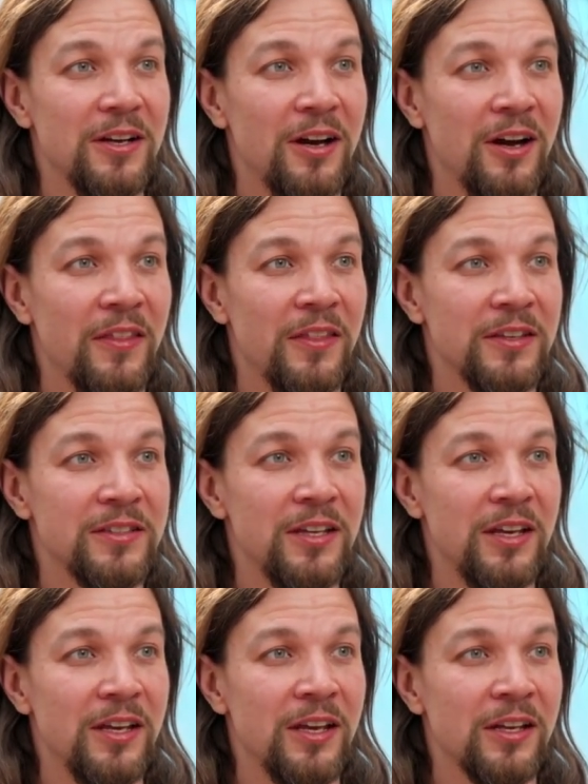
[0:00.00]
on this
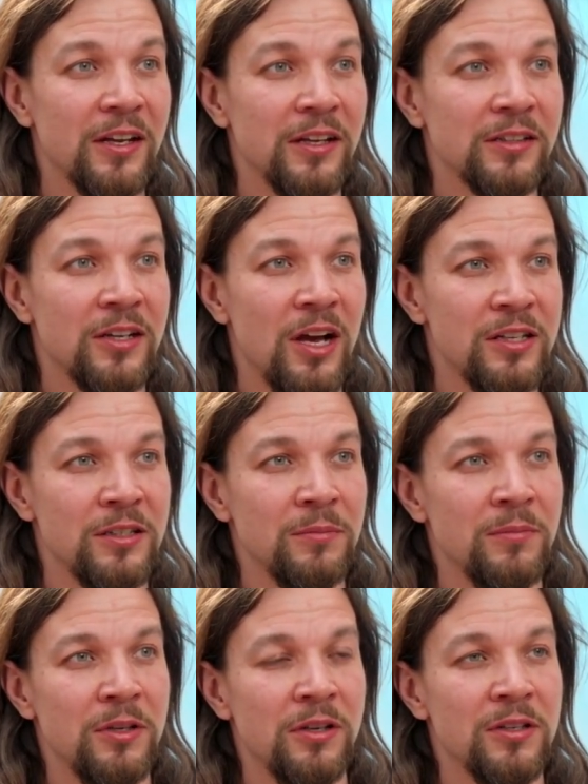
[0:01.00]
thing and again
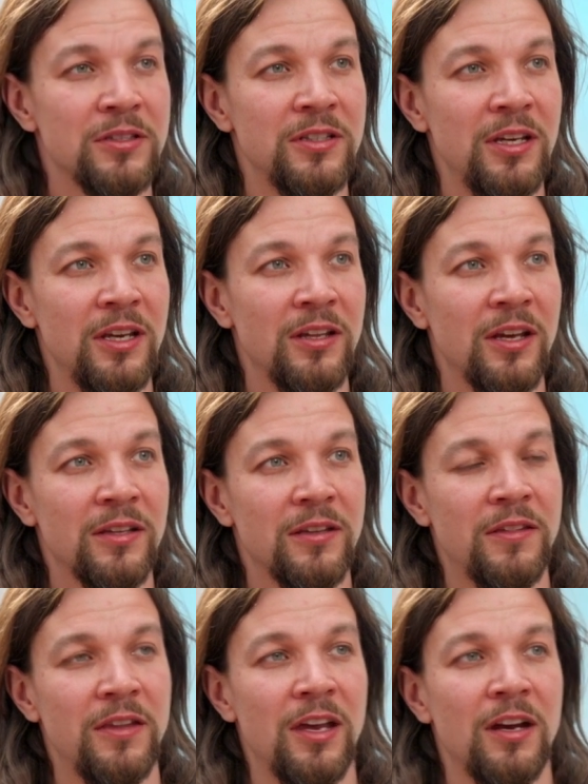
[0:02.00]
custom, you can see
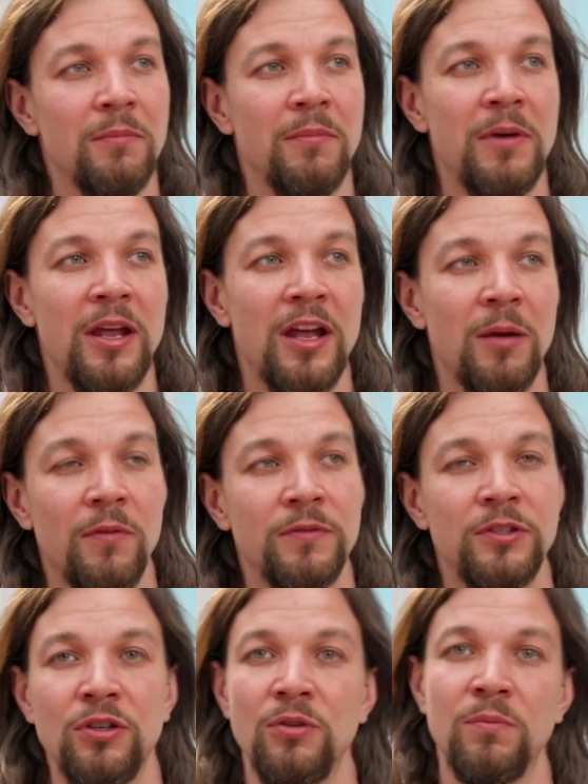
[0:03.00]
that they are made up
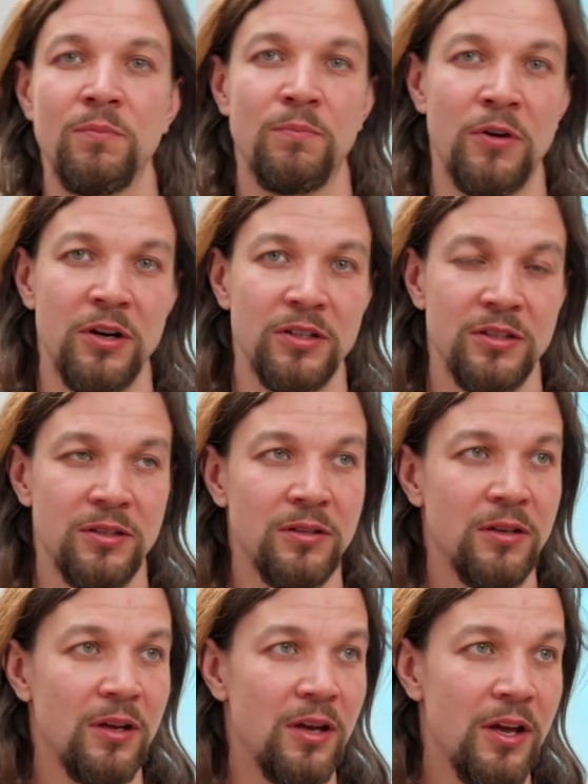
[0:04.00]
of two parts,
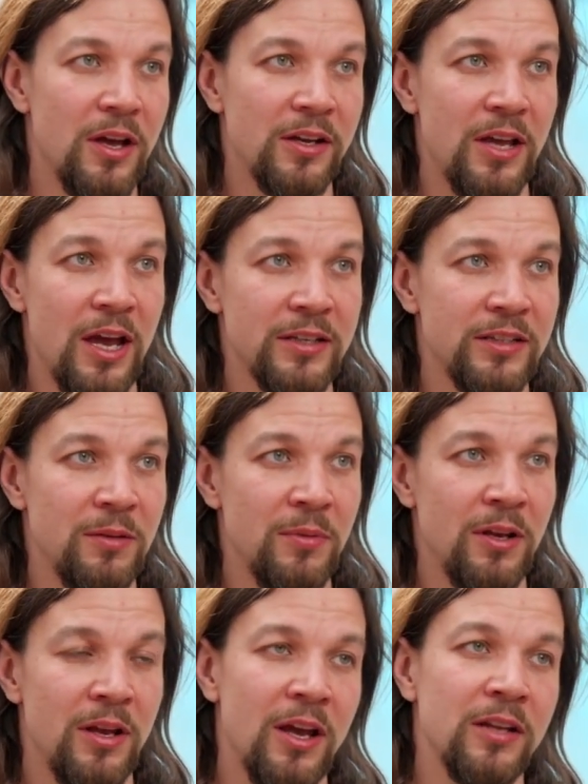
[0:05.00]
gas
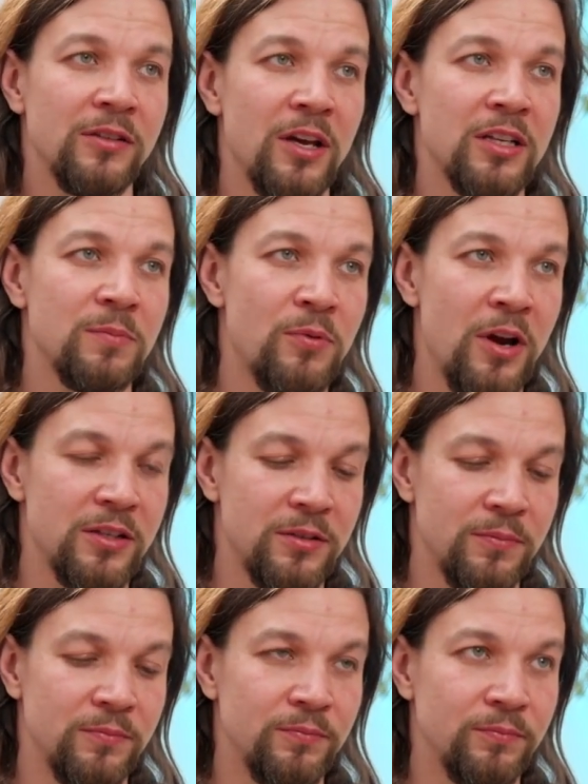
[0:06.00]
limit and gas price.
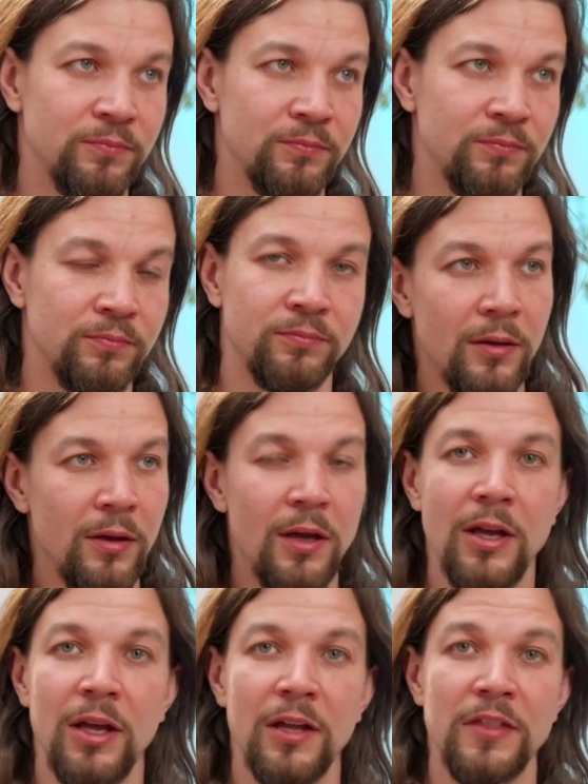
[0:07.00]

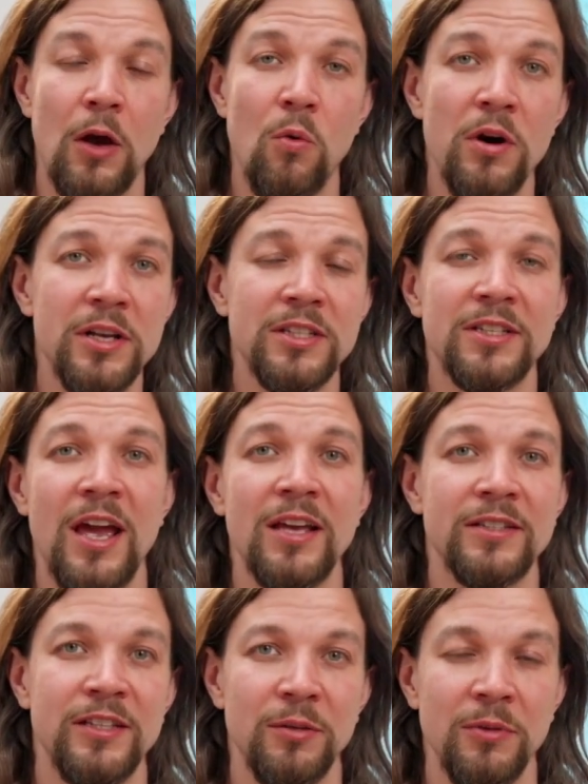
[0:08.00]
Now what is
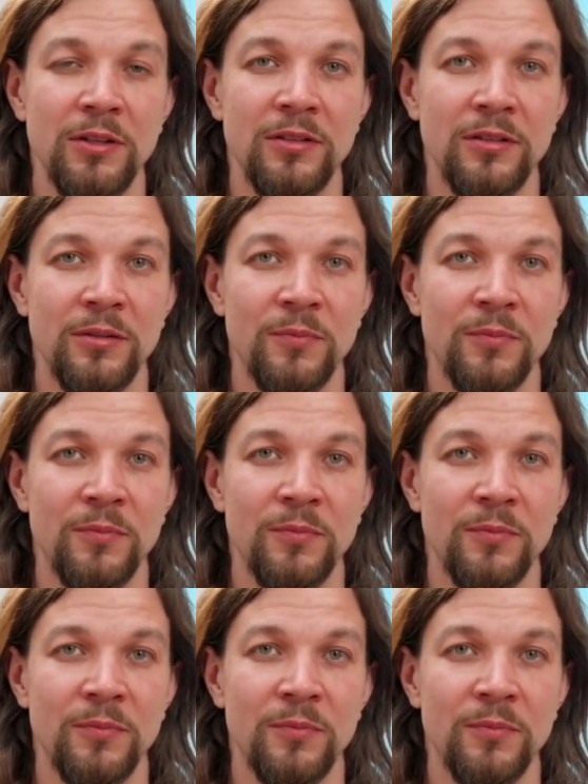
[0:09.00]
gas limit?